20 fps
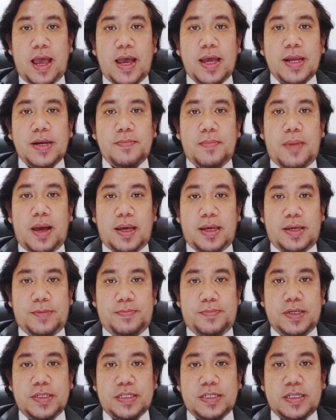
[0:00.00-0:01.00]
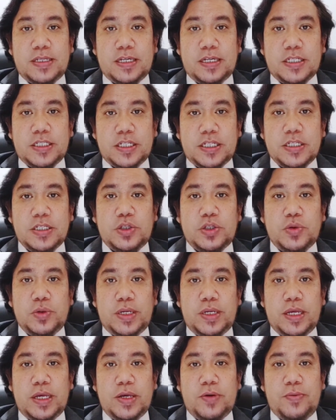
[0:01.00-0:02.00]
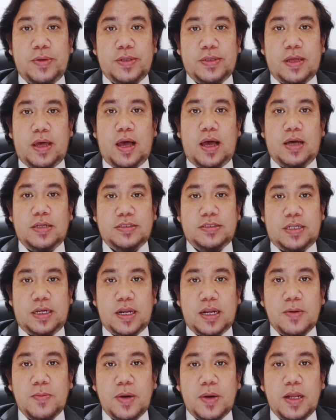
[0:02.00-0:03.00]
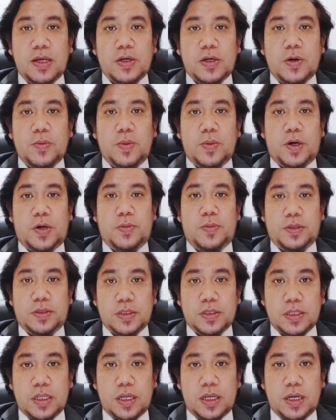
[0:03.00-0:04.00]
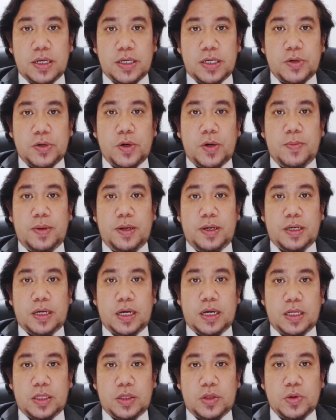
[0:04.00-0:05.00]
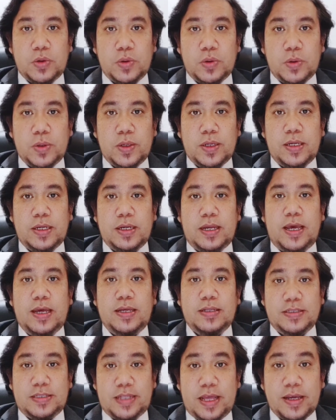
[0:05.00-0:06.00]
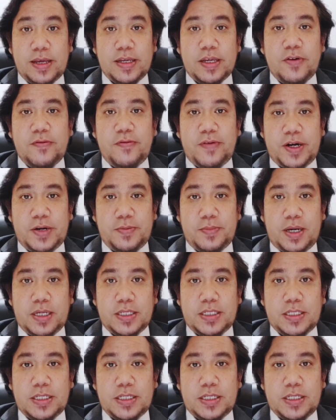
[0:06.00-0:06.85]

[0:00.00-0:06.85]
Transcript: my presentation today with Assalamualaikum warahmatullahi wabarakatuh, and thank you very much.